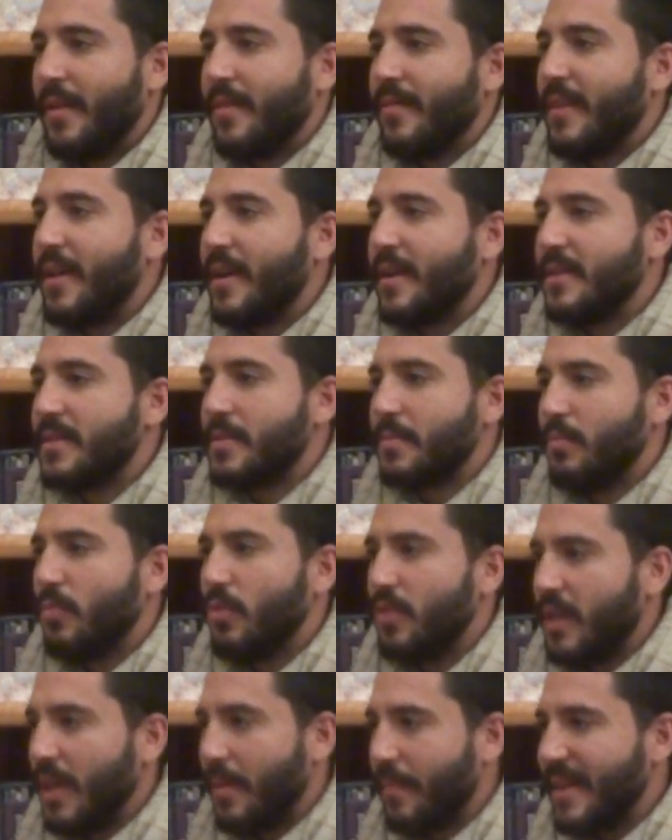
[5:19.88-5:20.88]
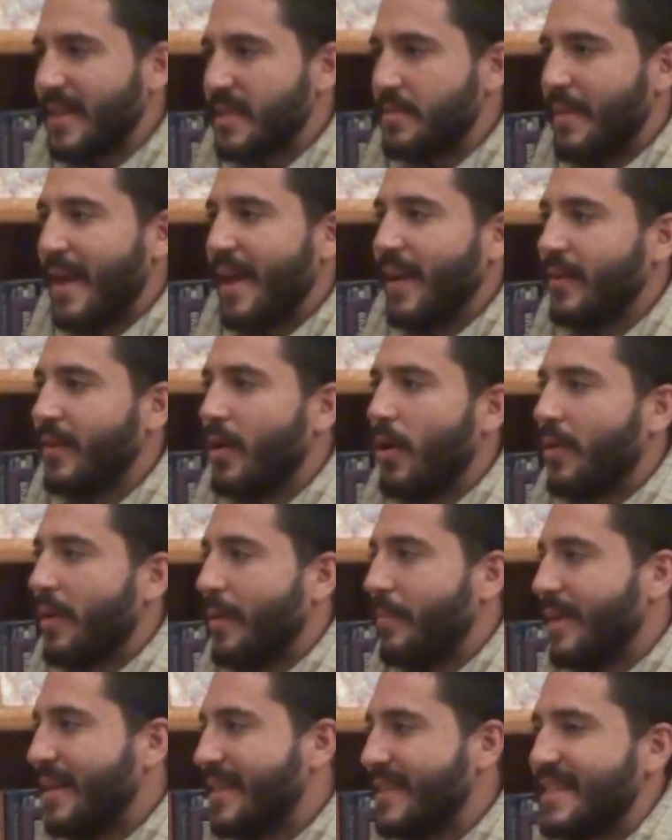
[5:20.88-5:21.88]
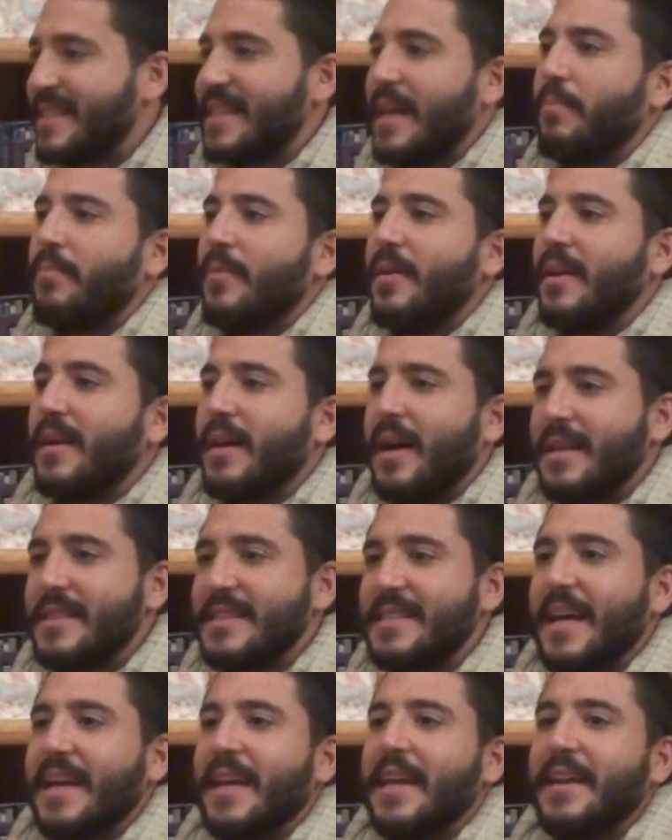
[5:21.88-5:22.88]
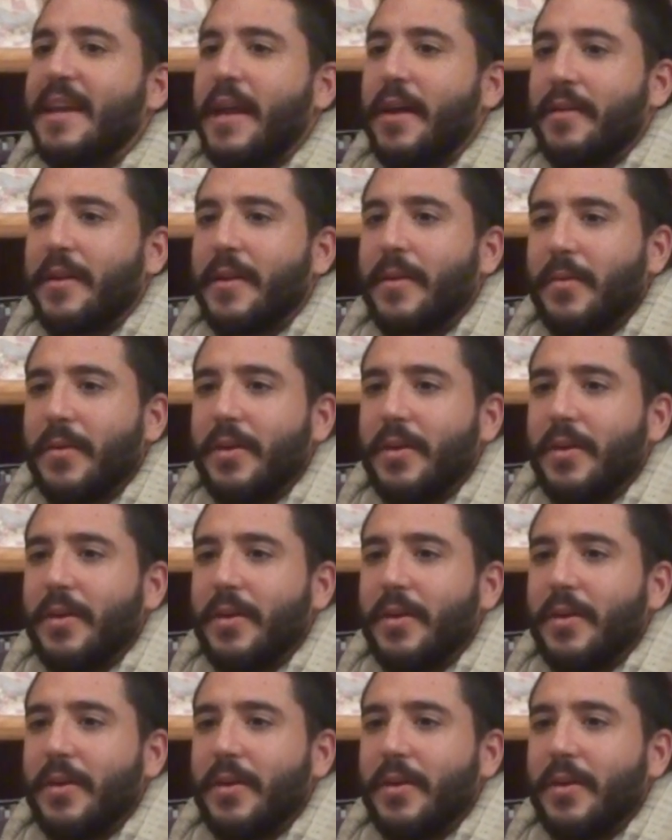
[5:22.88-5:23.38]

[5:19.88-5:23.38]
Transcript: There's, Mukhya means main, Gona means secondary.